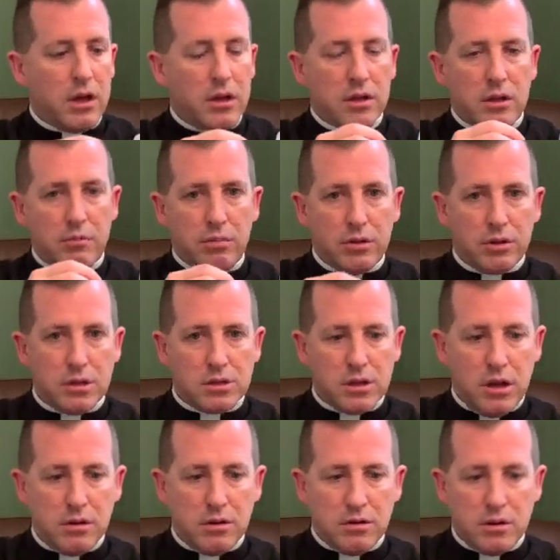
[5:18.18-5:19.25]
You put this
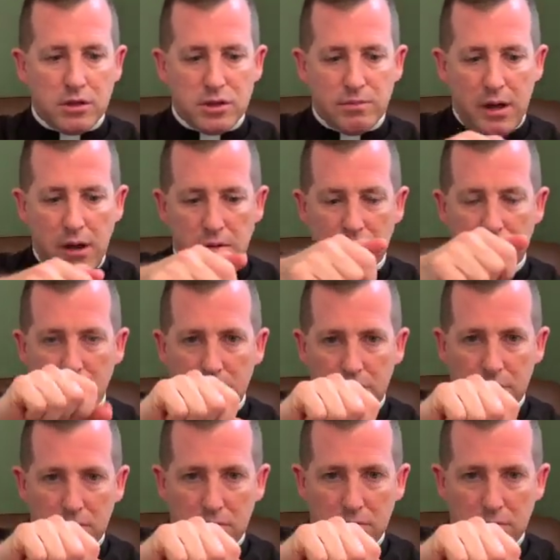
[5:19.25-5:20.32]
under the spout,
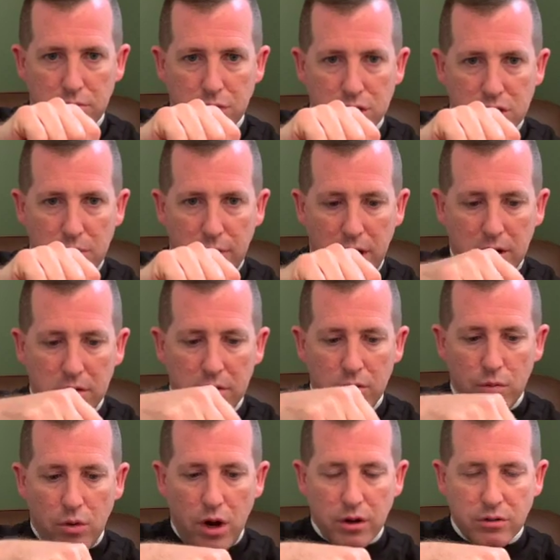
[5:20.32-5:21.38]
push the button, the
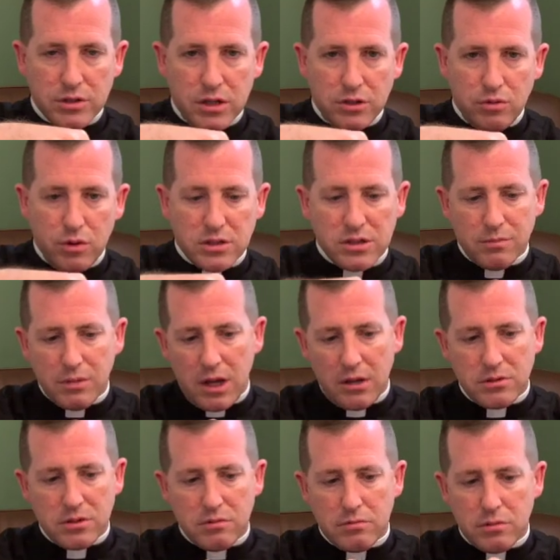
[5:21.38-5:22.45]
water goes into it.
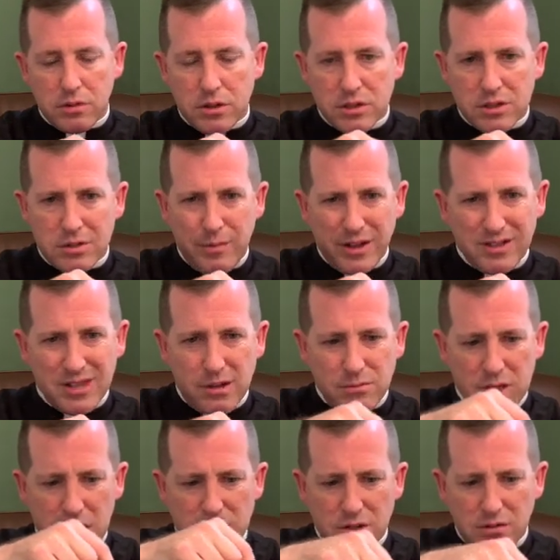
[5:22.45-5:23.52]
Sometimes this is about the same
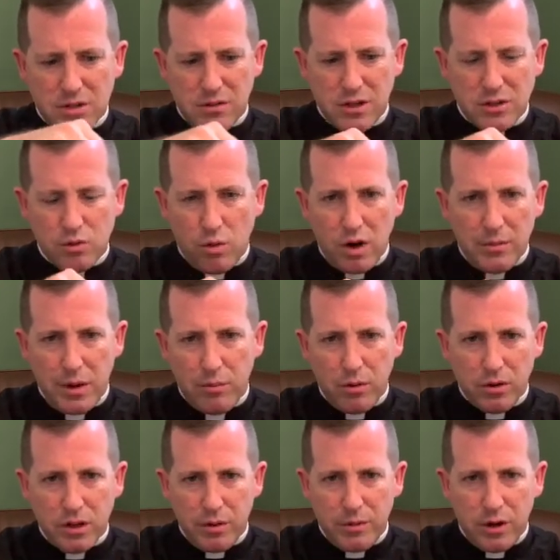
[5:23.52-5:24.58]
size, so sometimes the water might pour
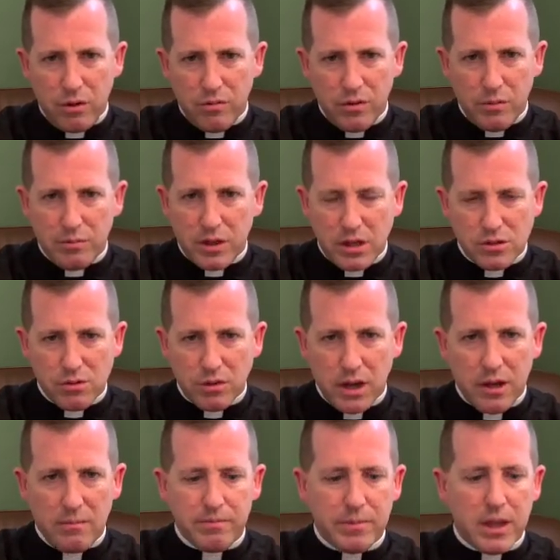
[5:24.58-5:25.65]
a little bit over it, but that's
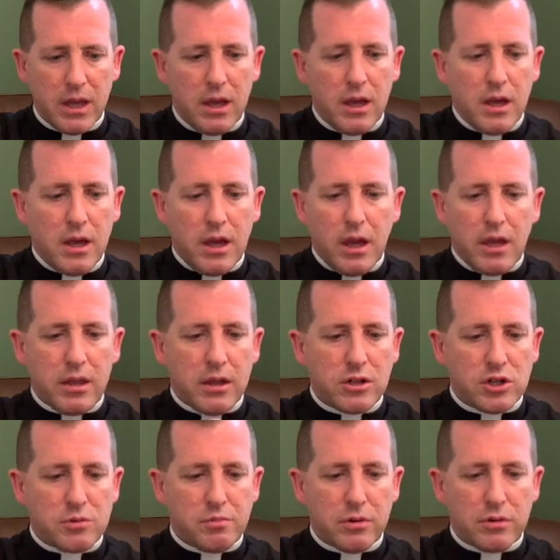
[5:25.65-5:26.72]
okay. And then
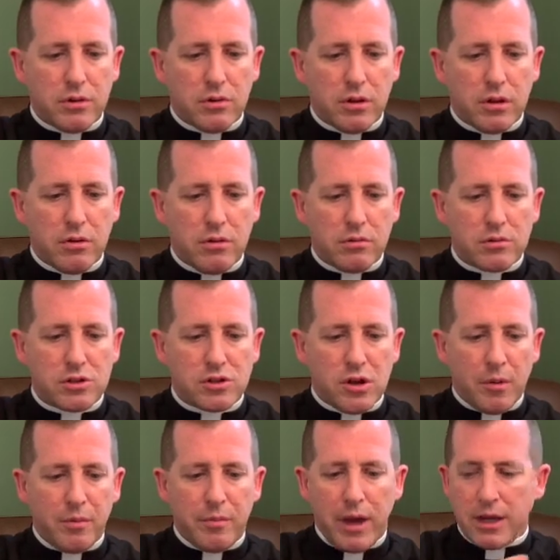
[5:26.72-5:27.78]
just put your little
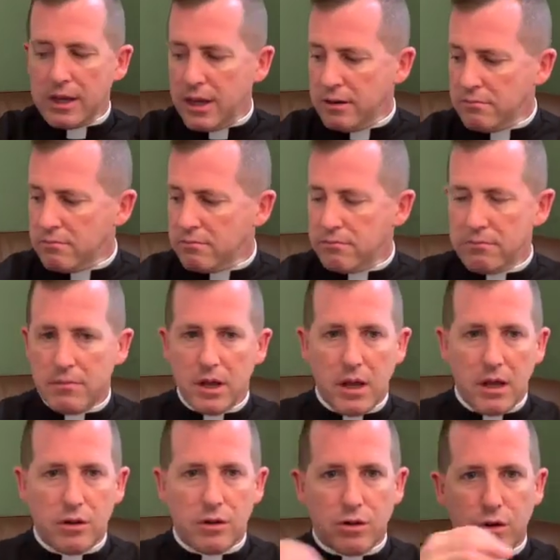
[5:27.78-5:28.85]
stopper back in
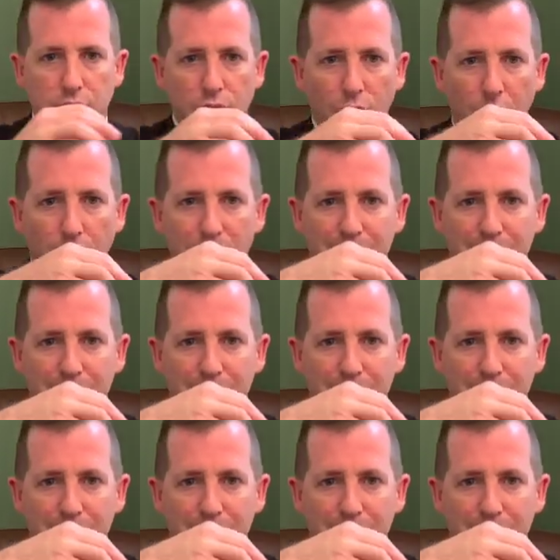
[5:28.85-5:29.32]
and you're good to go.